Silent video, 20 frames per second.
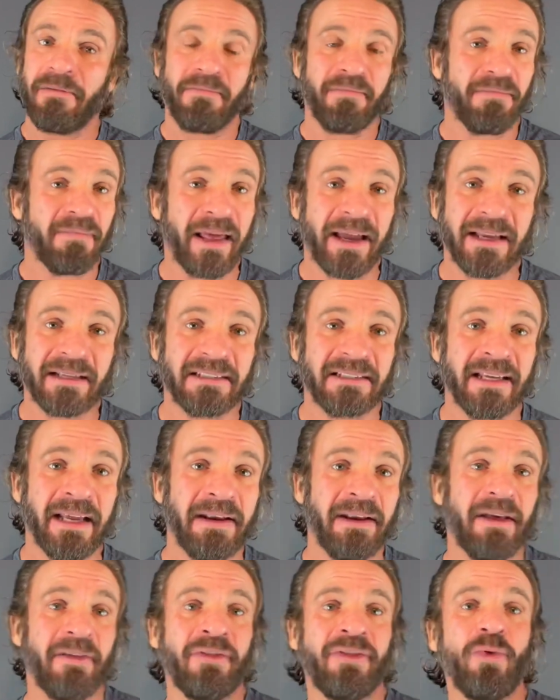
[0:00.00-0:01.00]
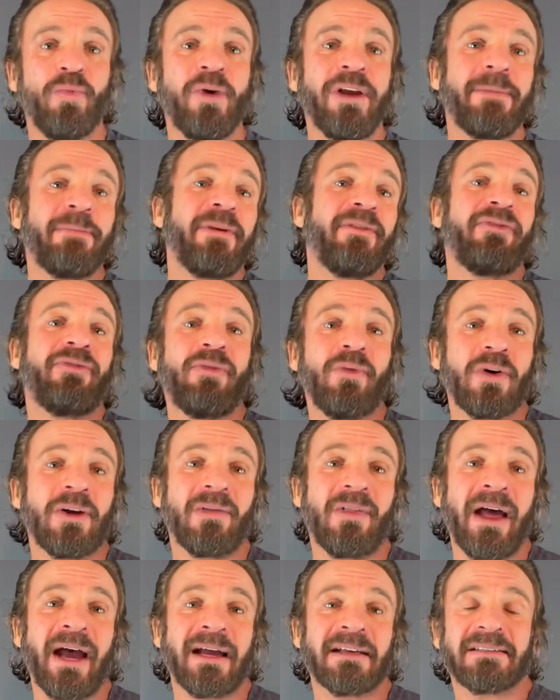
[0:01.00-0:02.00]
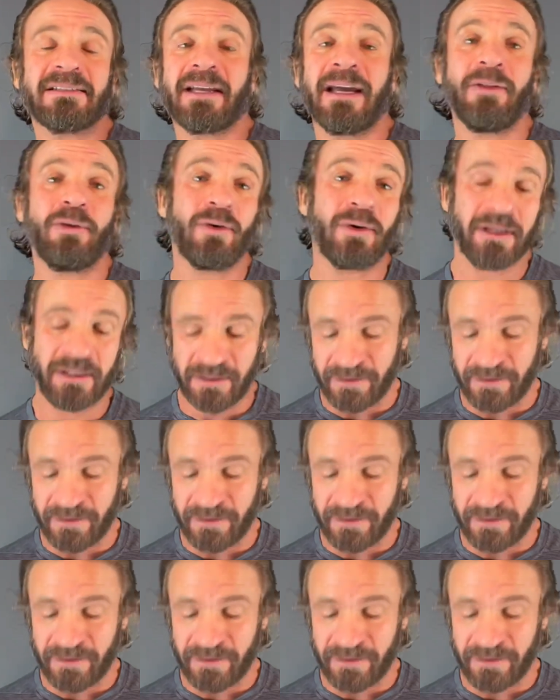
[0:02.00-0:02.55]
Like I said, the week before last, I lost,